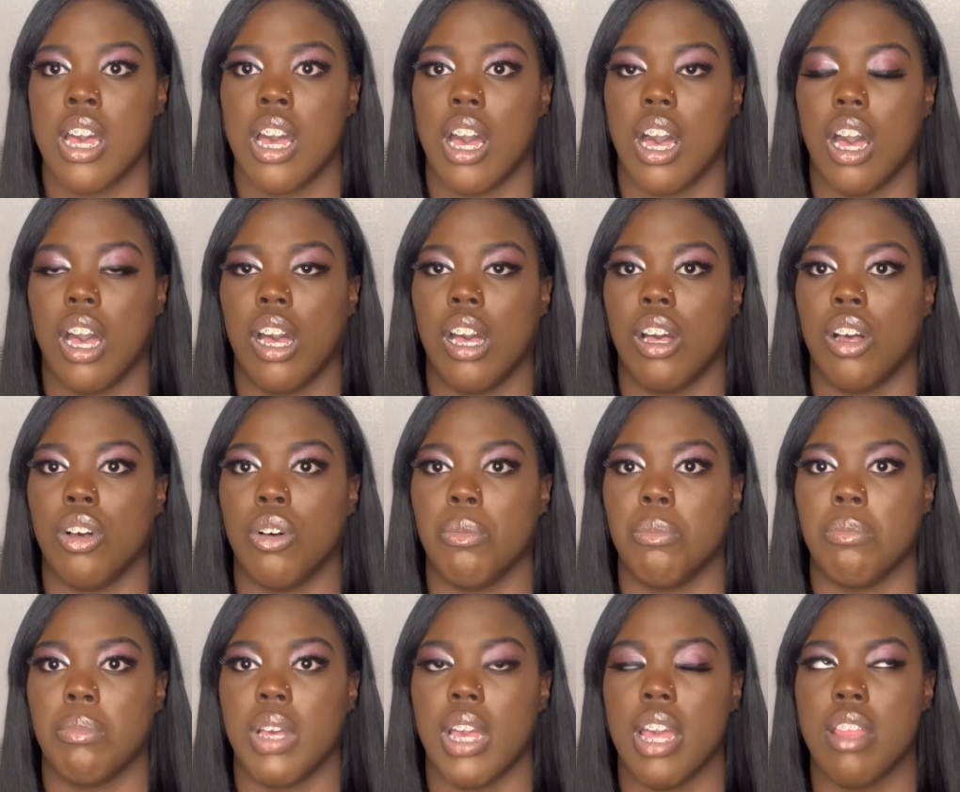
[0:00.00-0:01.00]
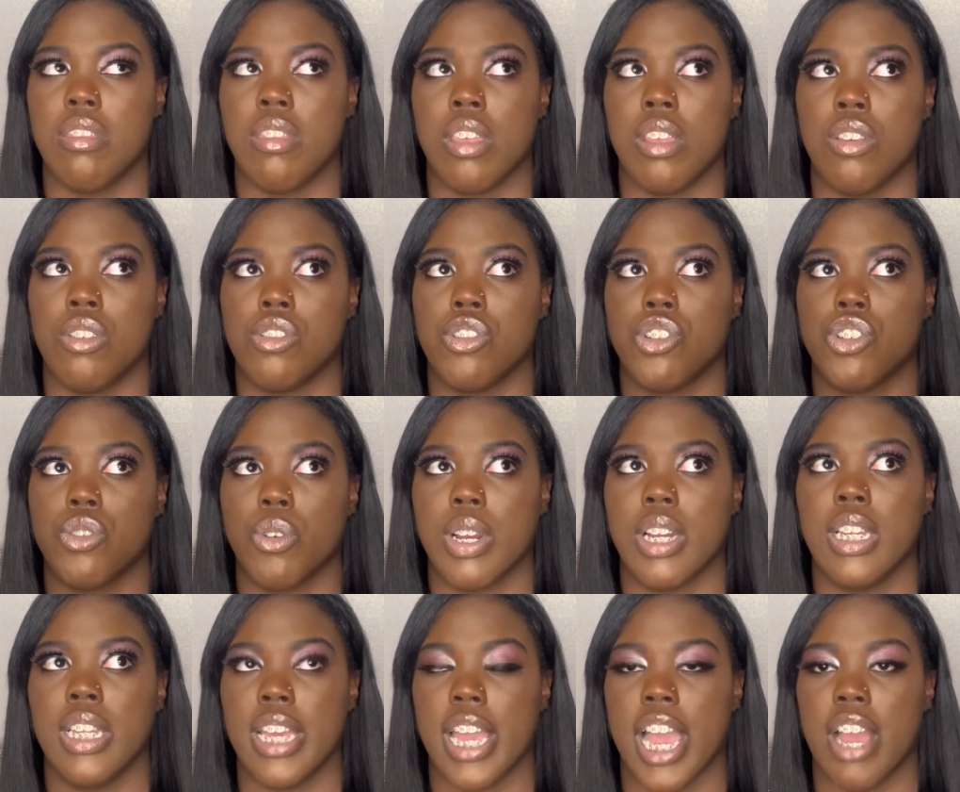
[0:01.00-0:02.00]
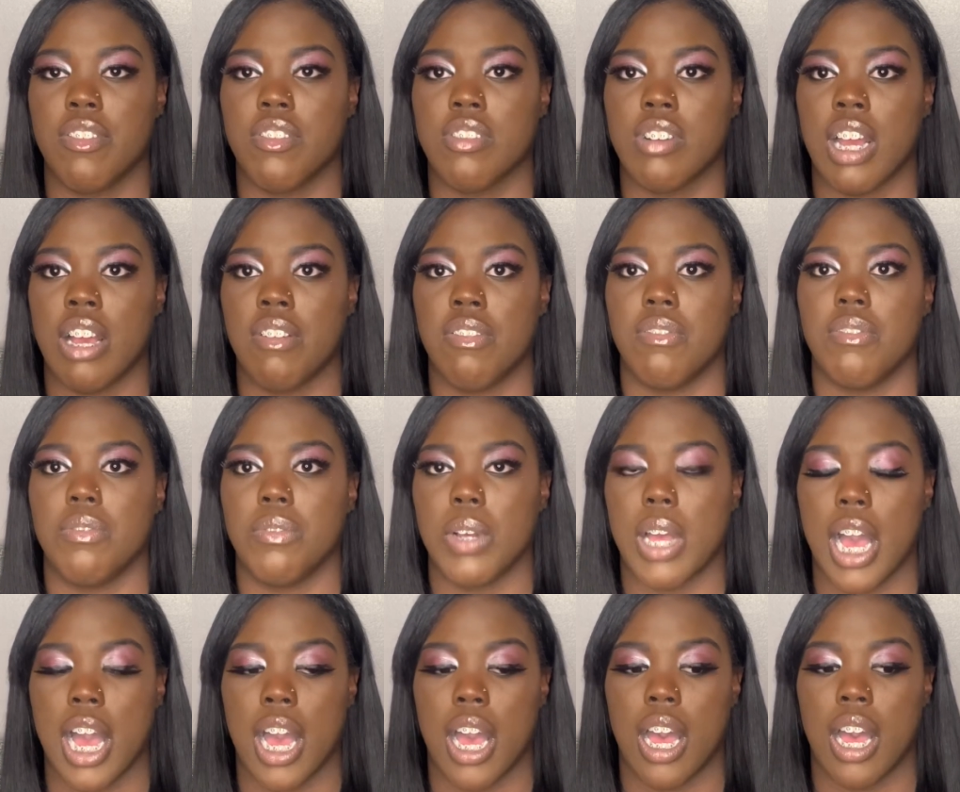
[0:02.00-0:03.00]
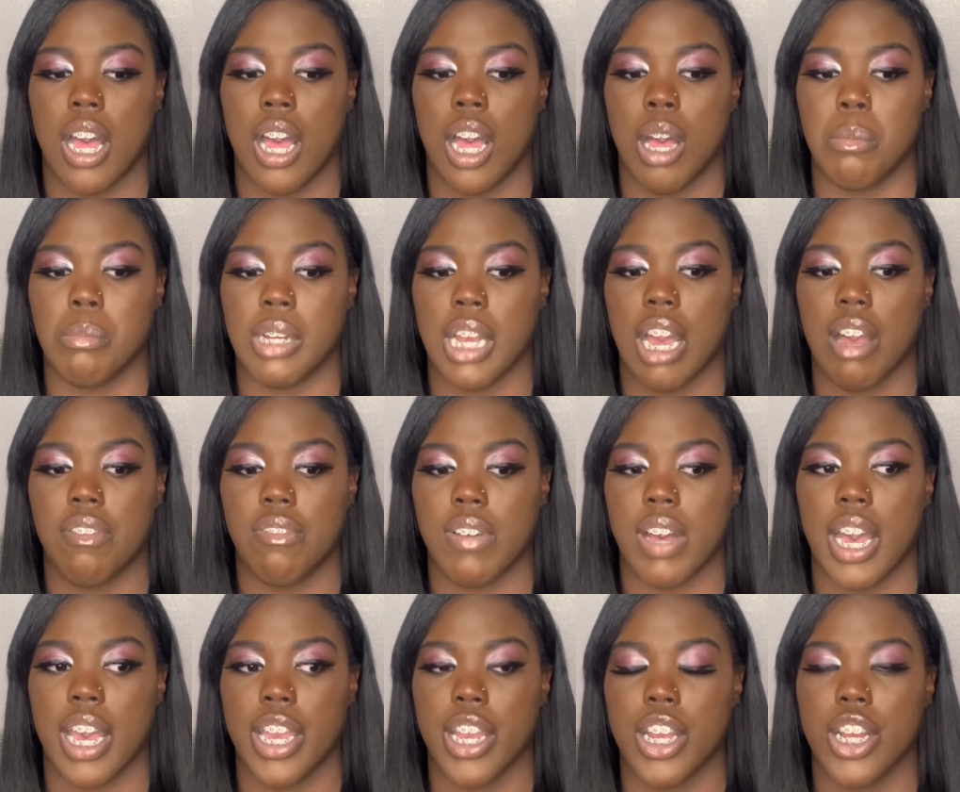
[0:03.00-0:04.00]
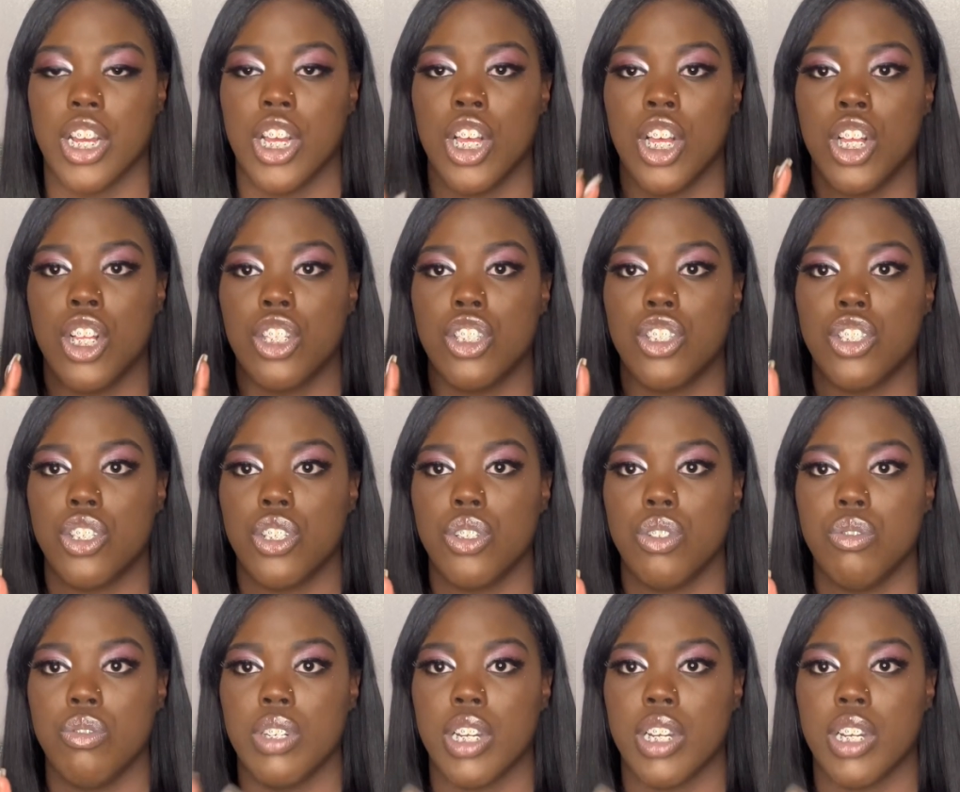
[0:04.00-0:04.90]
And then shortly after I got fired, 3